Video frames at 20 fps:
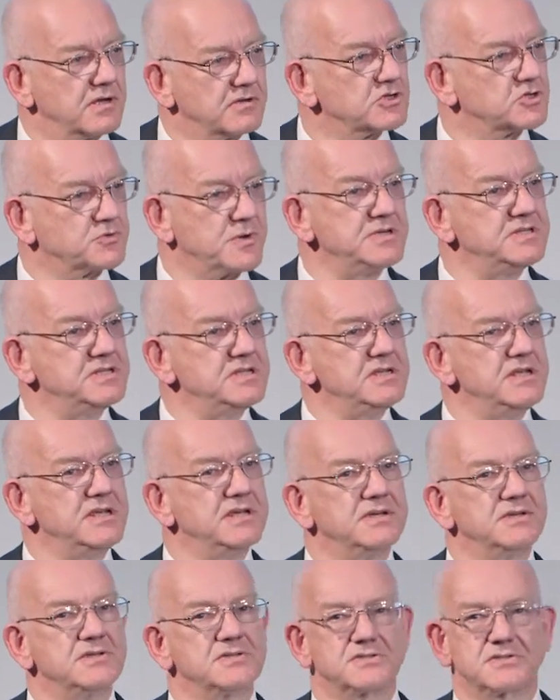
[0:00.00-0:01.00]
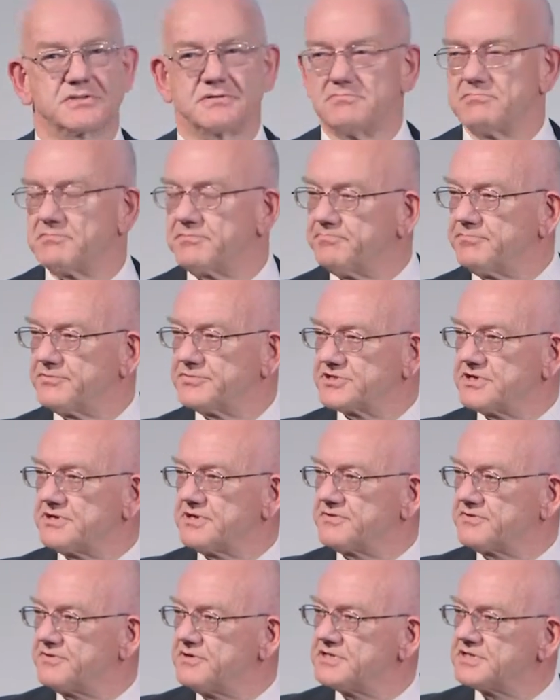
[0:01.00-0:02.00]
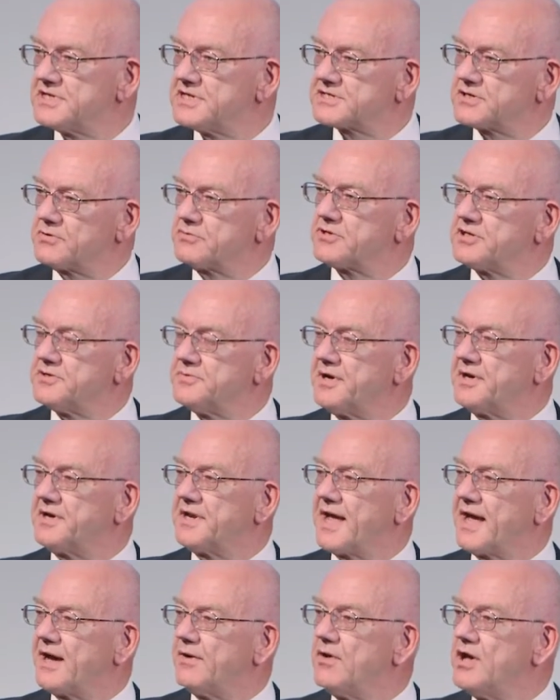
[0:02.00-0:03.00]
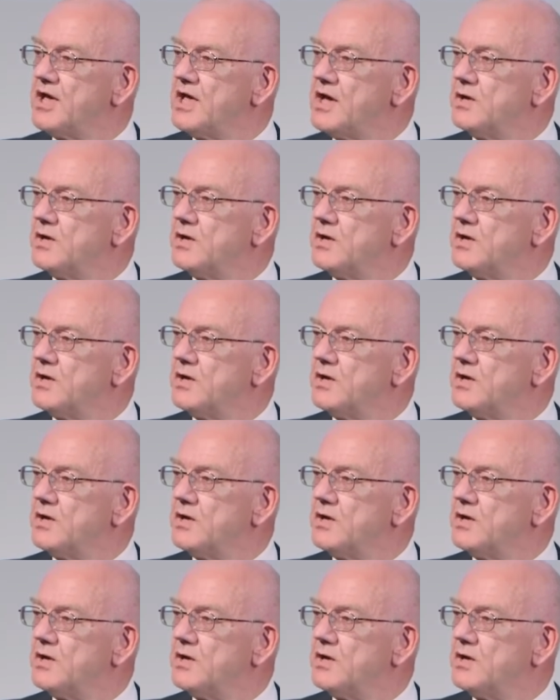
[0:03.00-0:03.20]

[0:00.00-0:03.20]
20 years, certainly 30 years older than you are now,